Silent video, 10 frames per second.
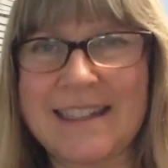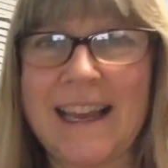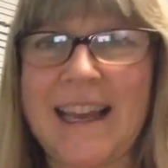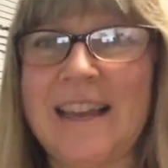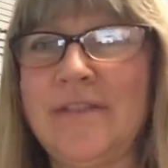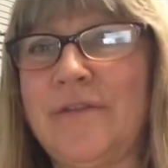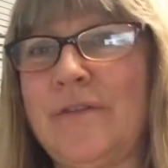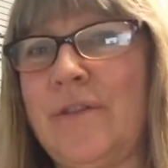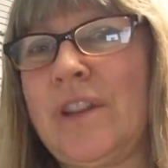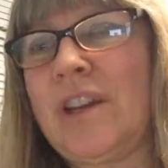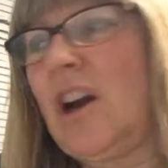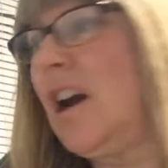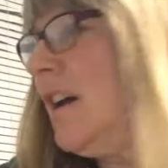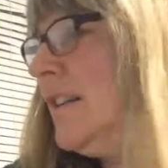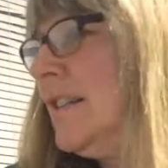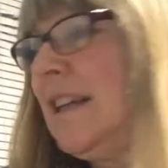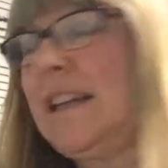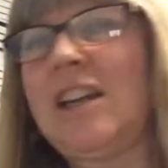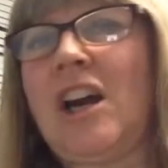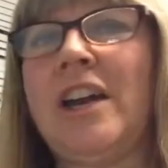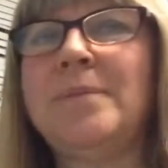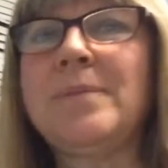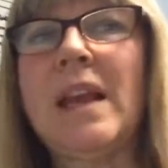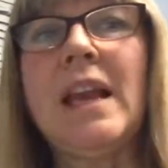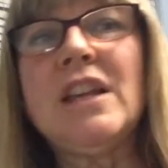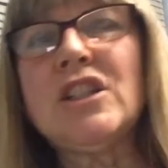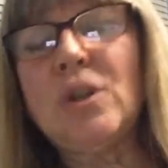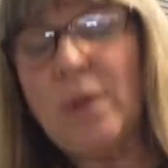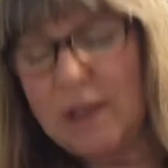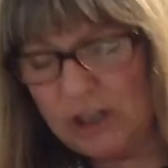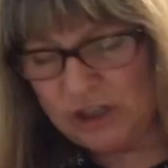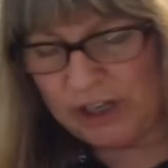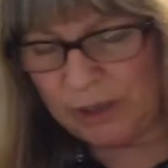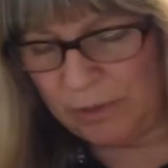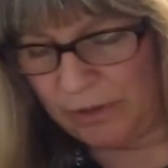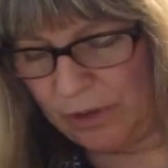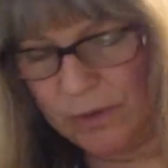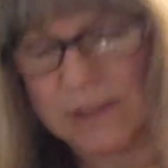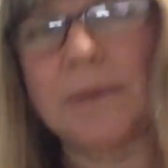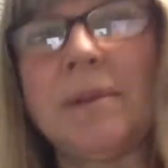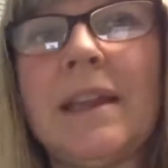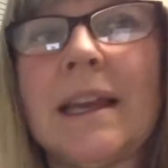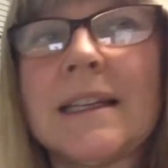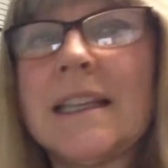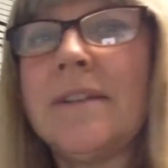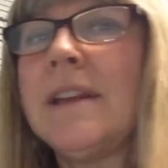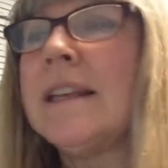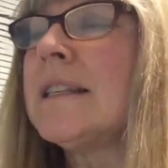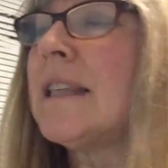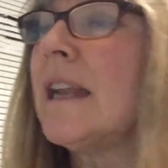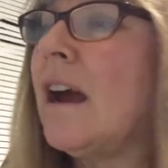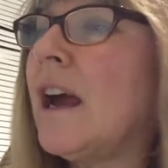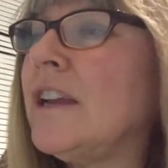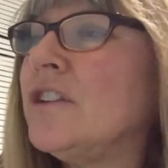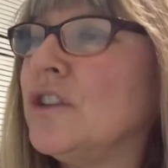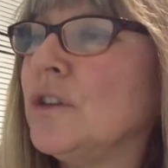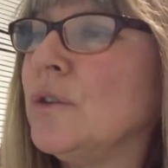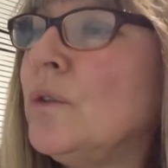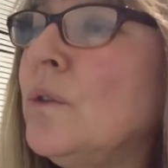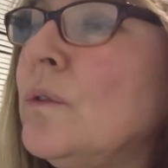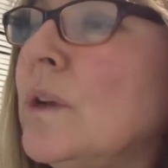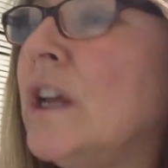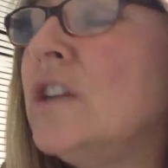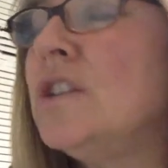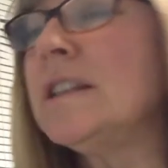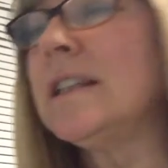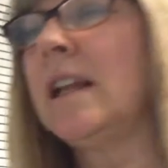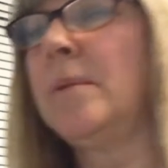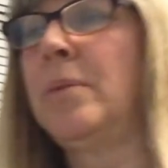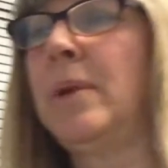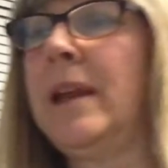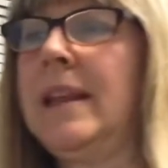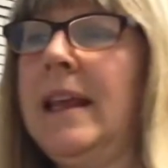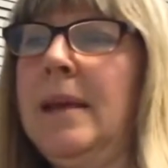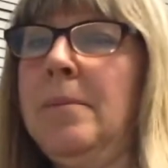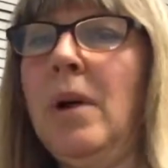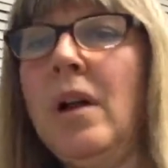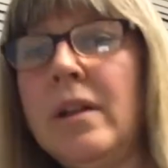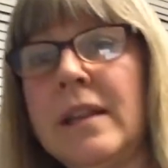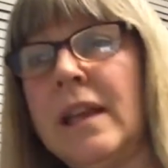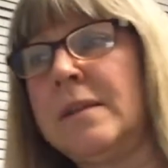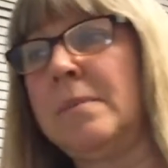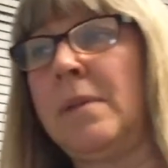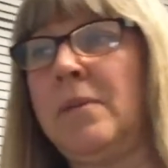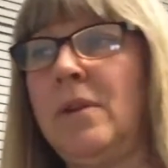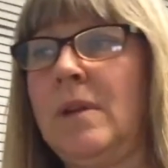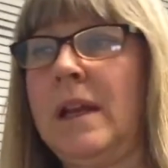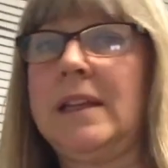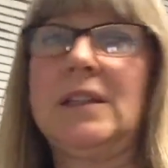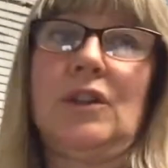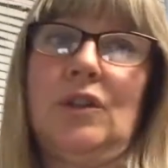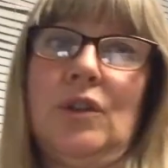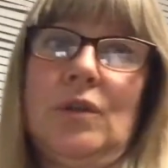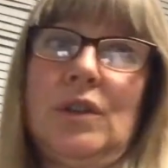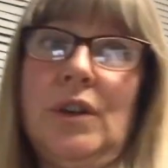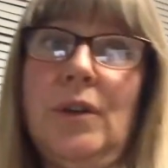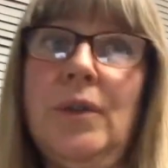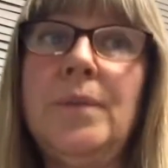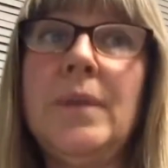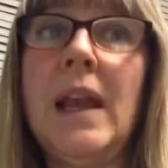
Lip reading: Yay for the God, Sun God. So I'm going to share with you some of the activities that I do to celebrate the Imbolc that maybe you'd like to do too.